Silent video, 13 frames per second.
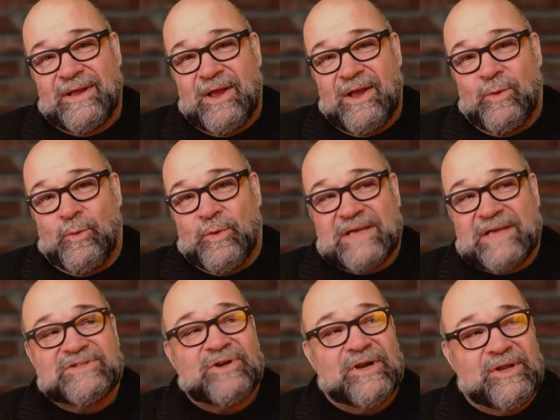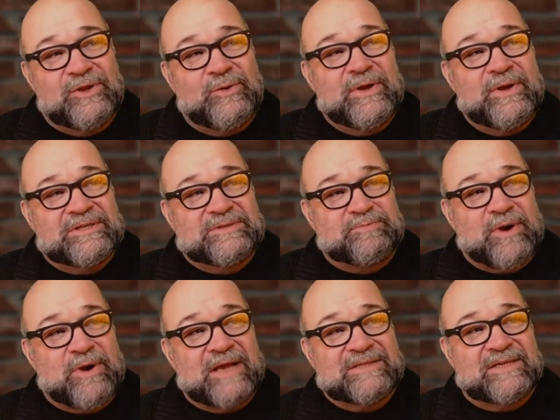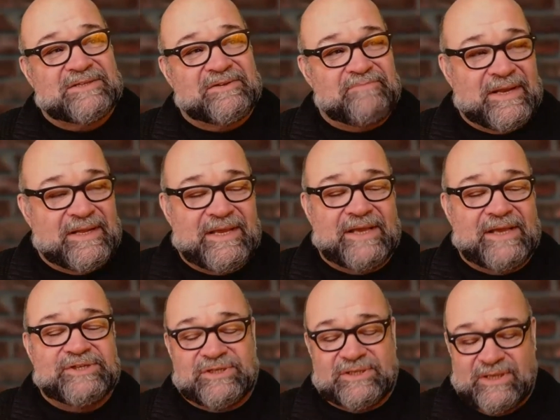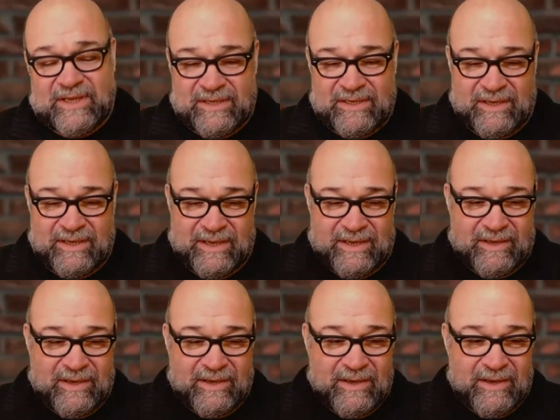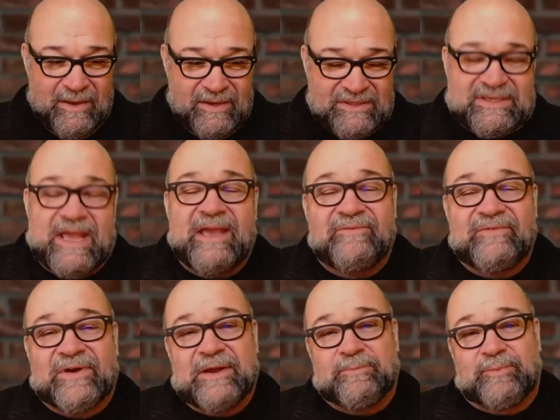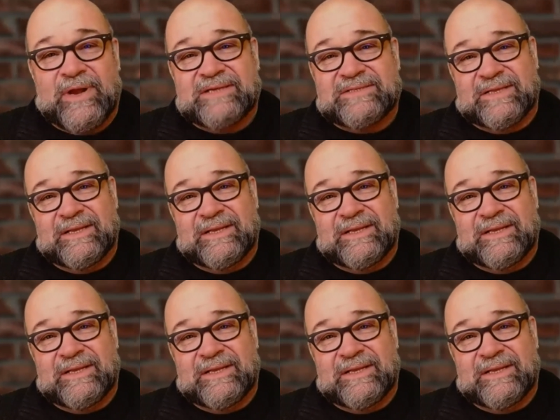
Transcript: When I started doing this process of meditation and staying very present,